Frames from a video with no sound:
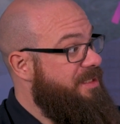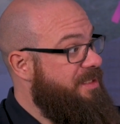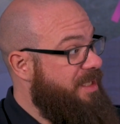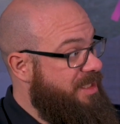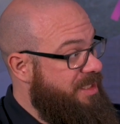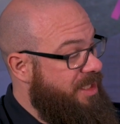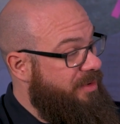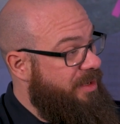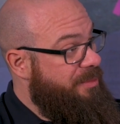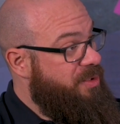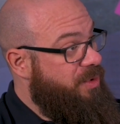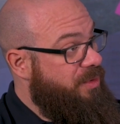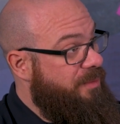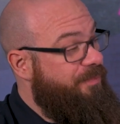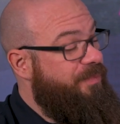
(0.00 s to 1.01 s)
is a CRM
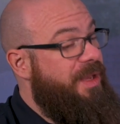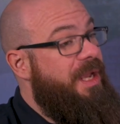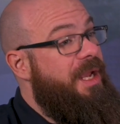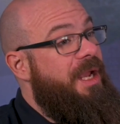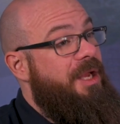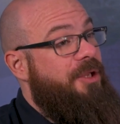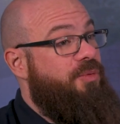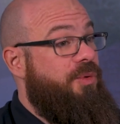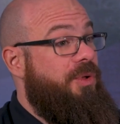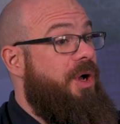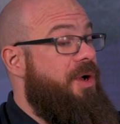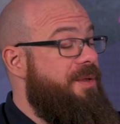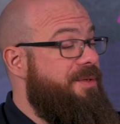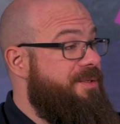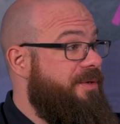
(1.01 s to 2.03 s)
tool. It will
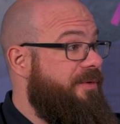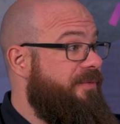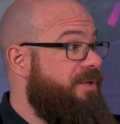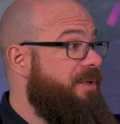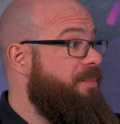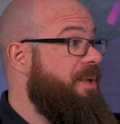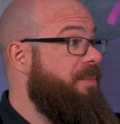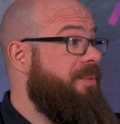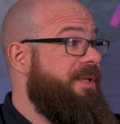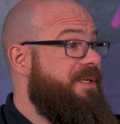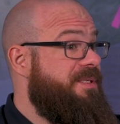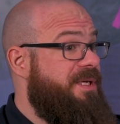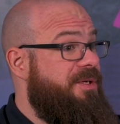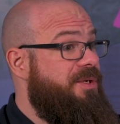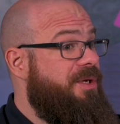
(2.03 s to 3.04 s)
also, for the people that
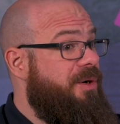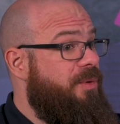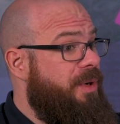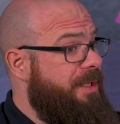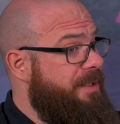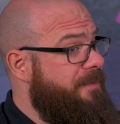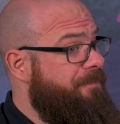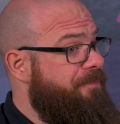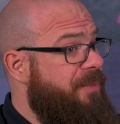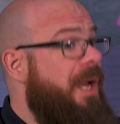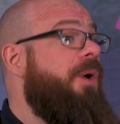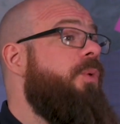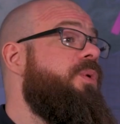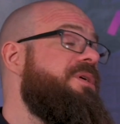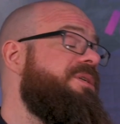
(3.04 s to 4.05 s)
say, you know what?
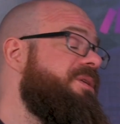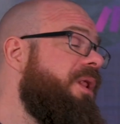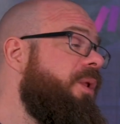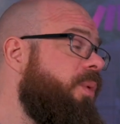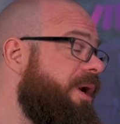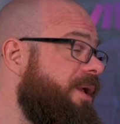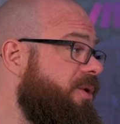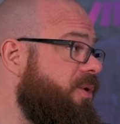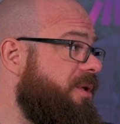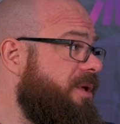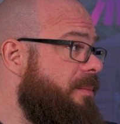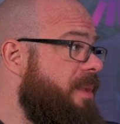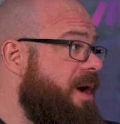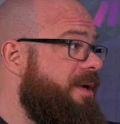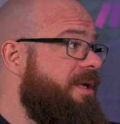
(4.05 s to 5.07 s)
We still want to do it
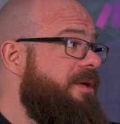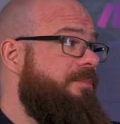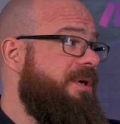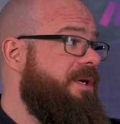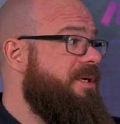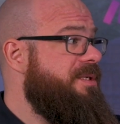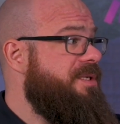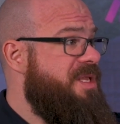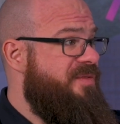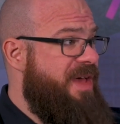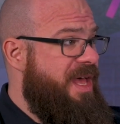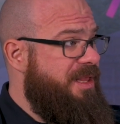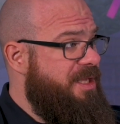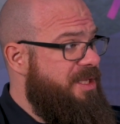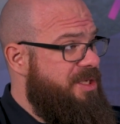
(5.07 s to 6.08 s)
in Monday because the
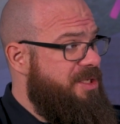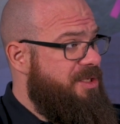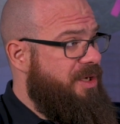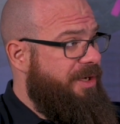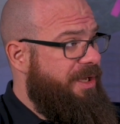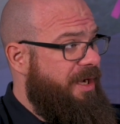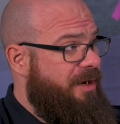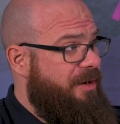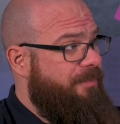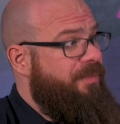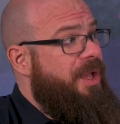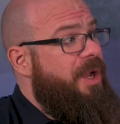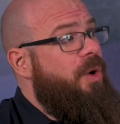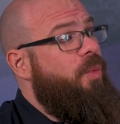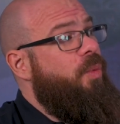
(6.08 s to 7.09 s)
advantages are there.
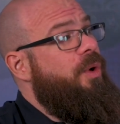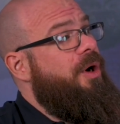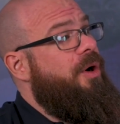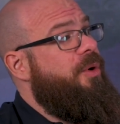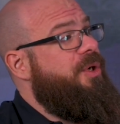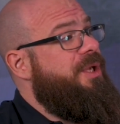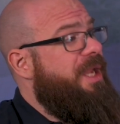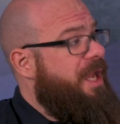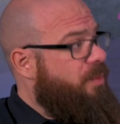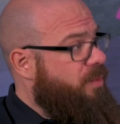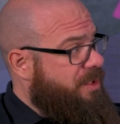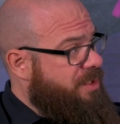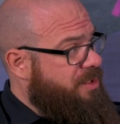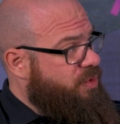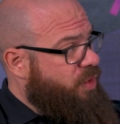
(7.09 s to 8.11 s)
We are okay
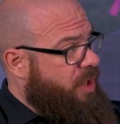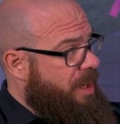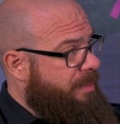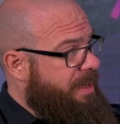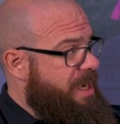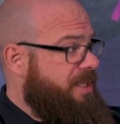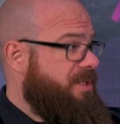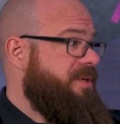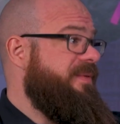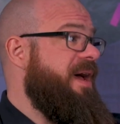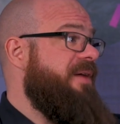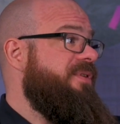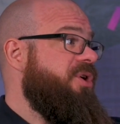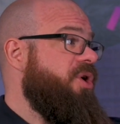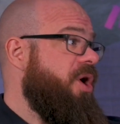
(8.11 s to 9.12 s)
with the drawbacks of
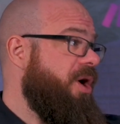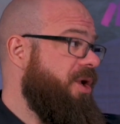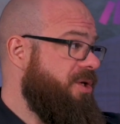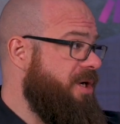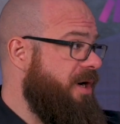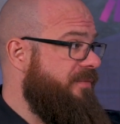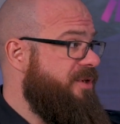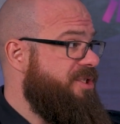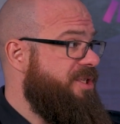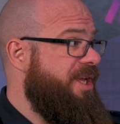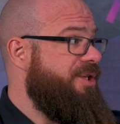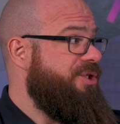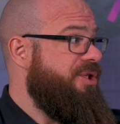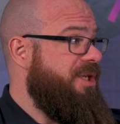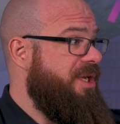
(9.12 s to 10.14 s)
having all
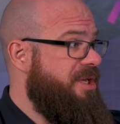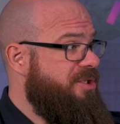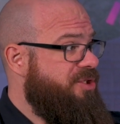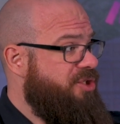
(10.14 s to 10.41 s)
conversation in a